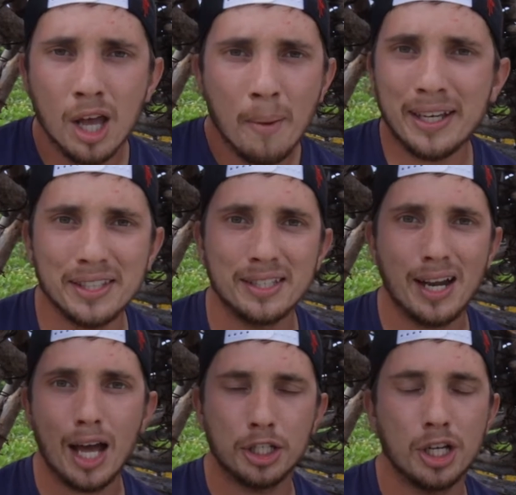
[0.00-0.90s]
Because it's
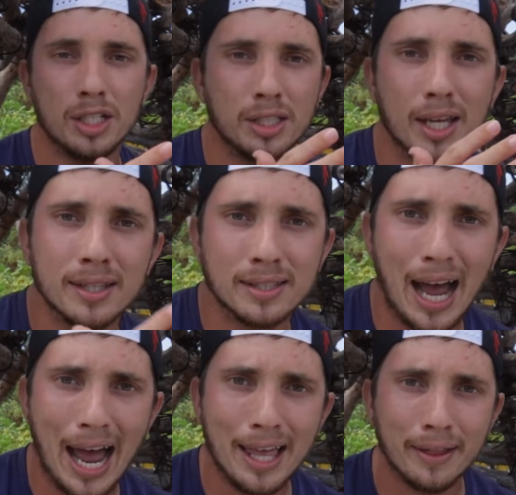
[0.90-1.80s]
not just in
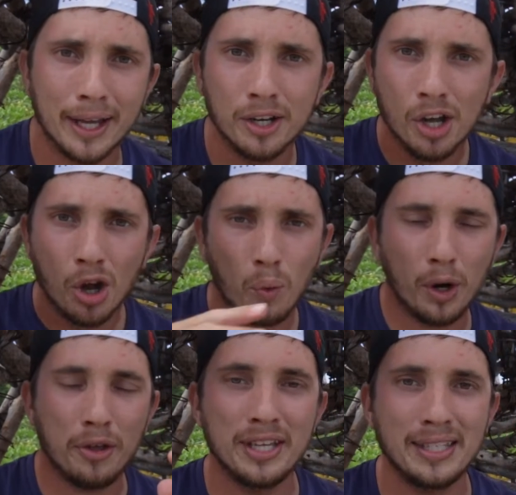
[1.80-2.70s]
Thailand
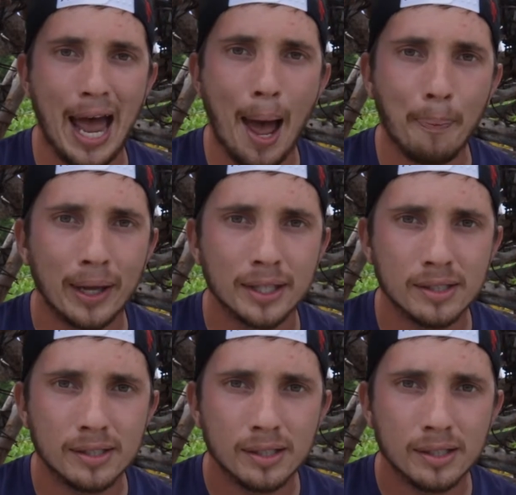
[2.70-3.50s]
where this happens,